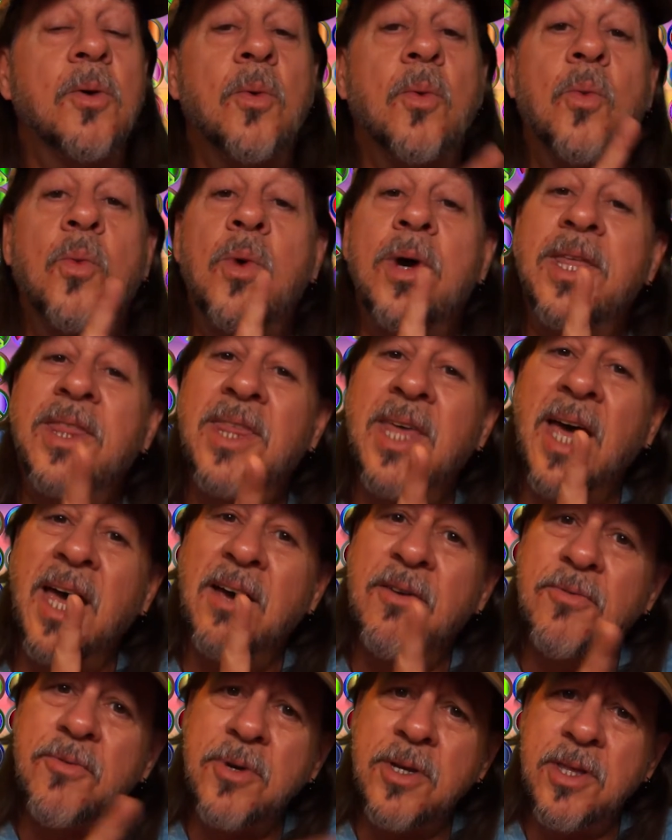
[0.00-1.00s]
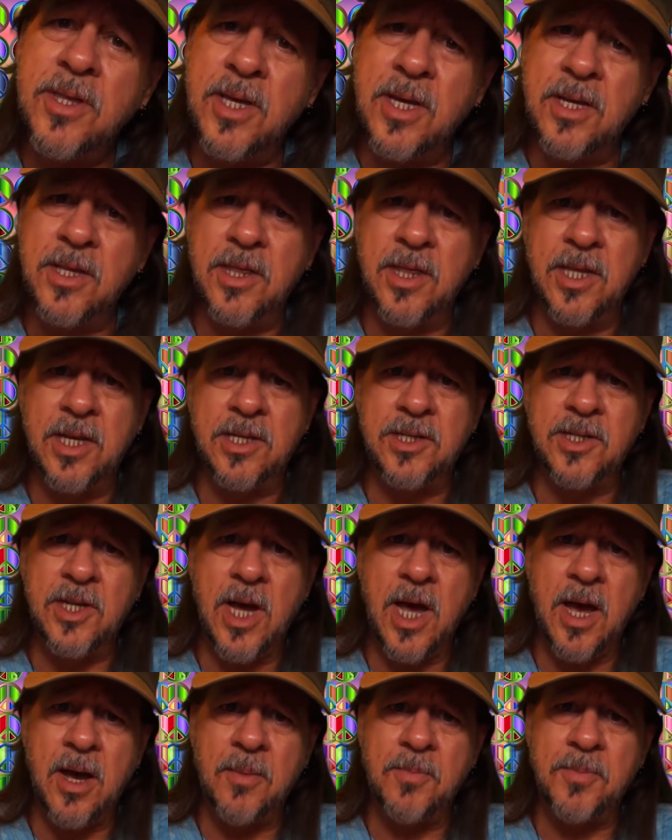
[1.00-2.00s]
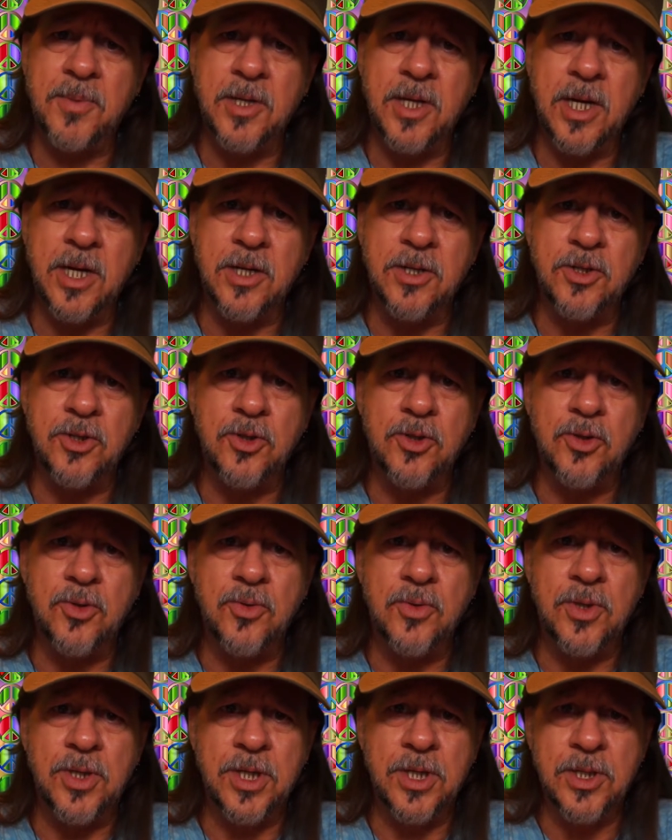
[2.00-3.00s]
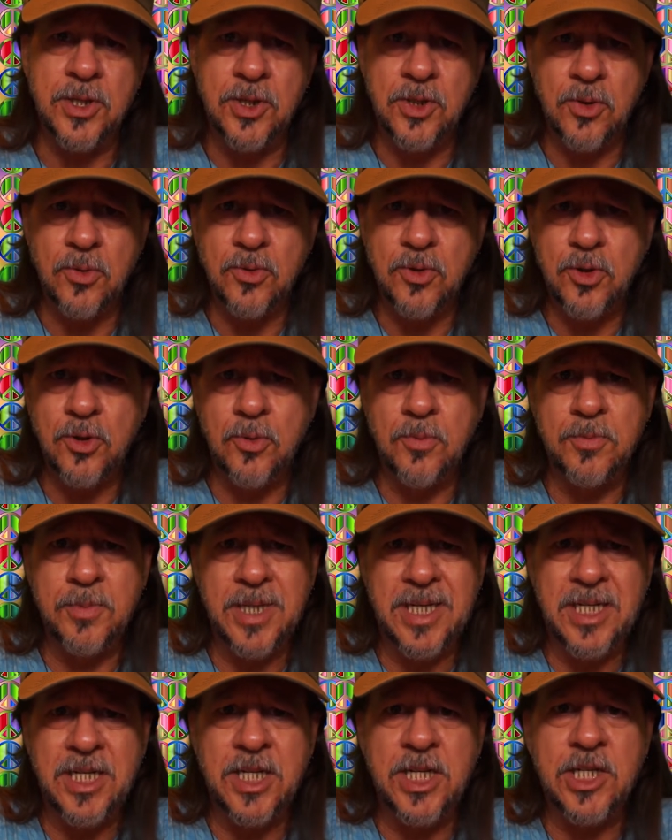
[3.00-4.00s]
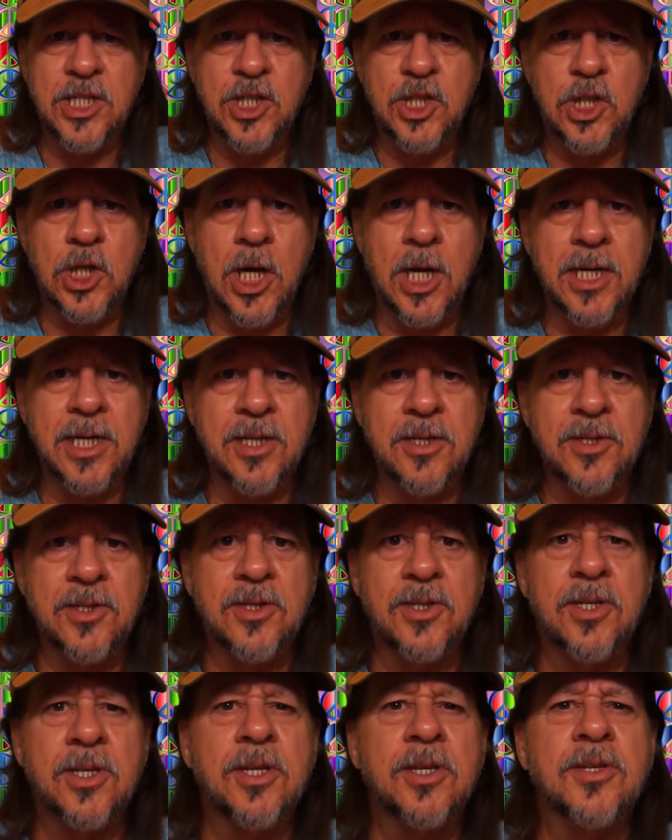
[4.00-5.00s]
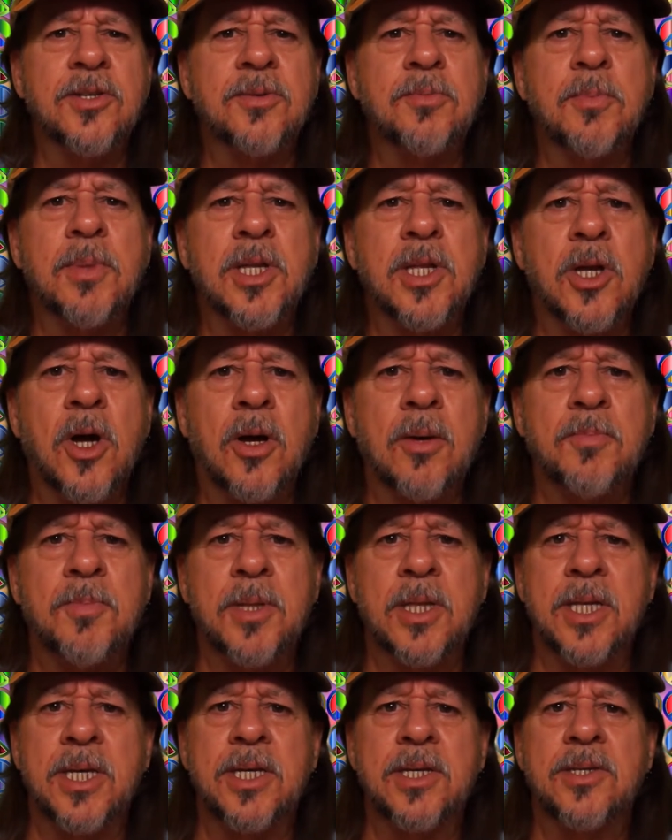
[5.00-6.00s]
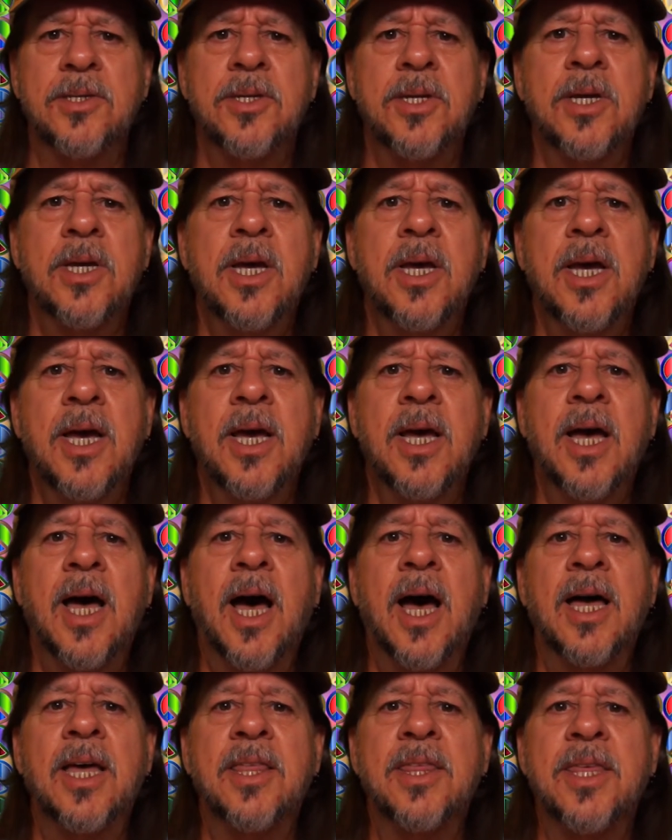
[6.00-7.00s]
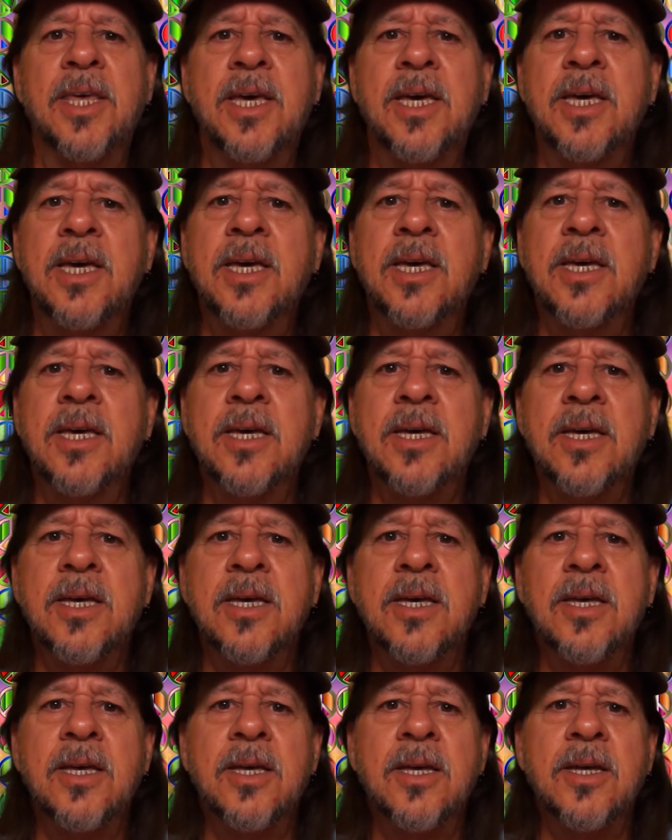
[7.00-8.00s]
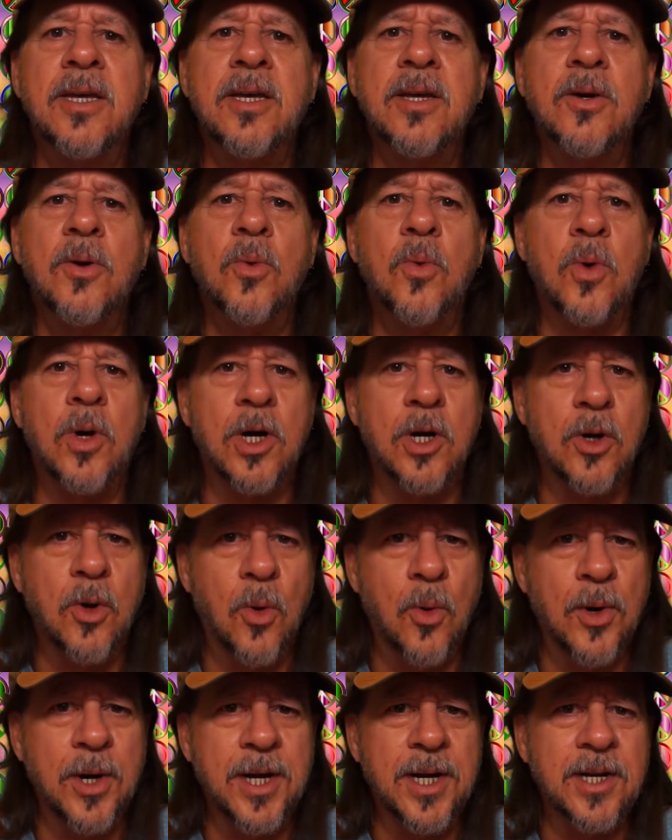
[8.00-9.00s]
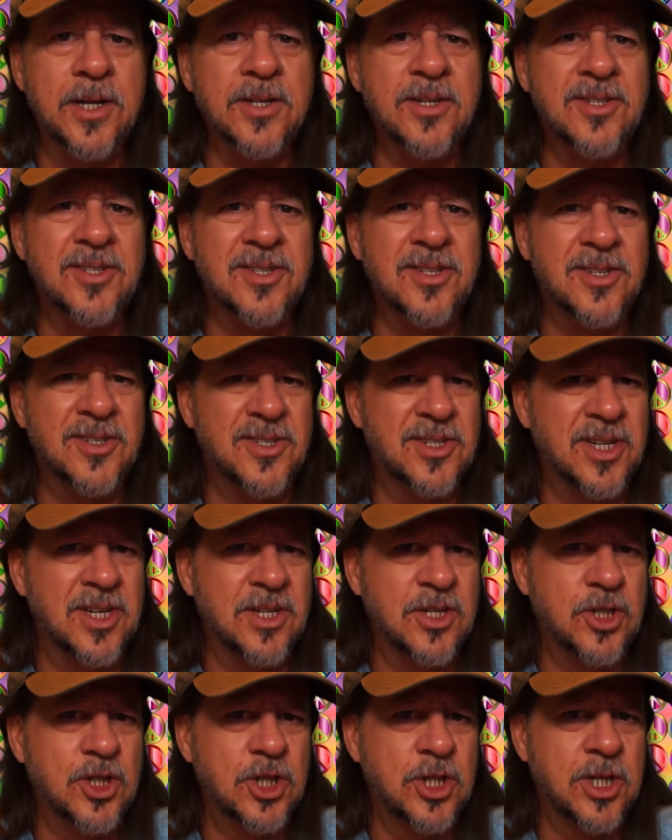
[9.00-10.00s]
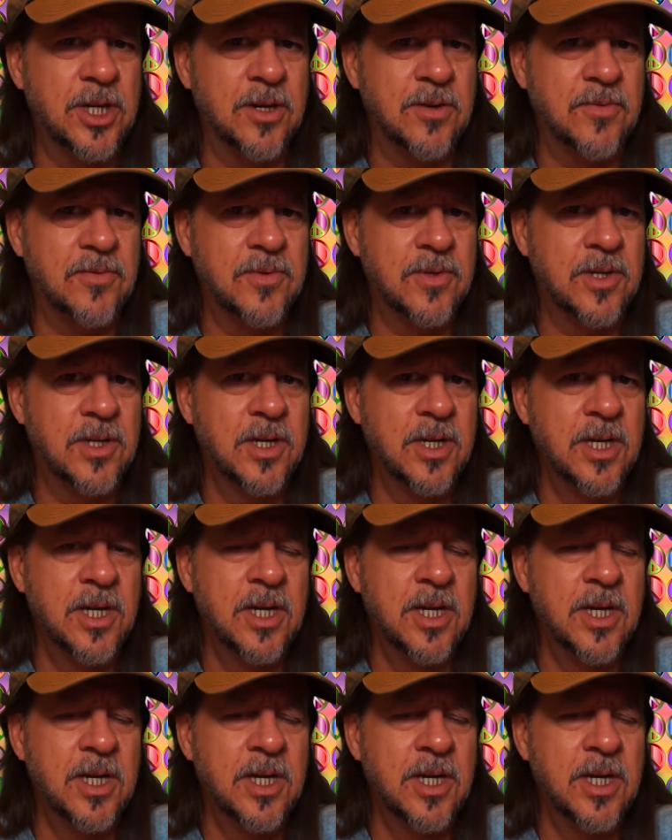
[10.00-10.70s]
with everything that's happening to these social media giants, these monopolies, I think we're going to see a shift.